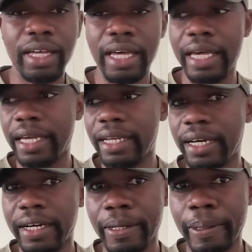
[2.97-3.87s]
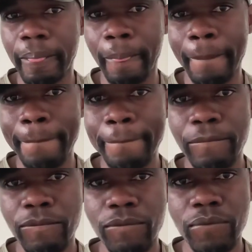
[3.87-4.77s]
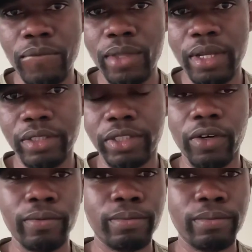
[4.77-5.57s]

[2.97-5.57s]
And so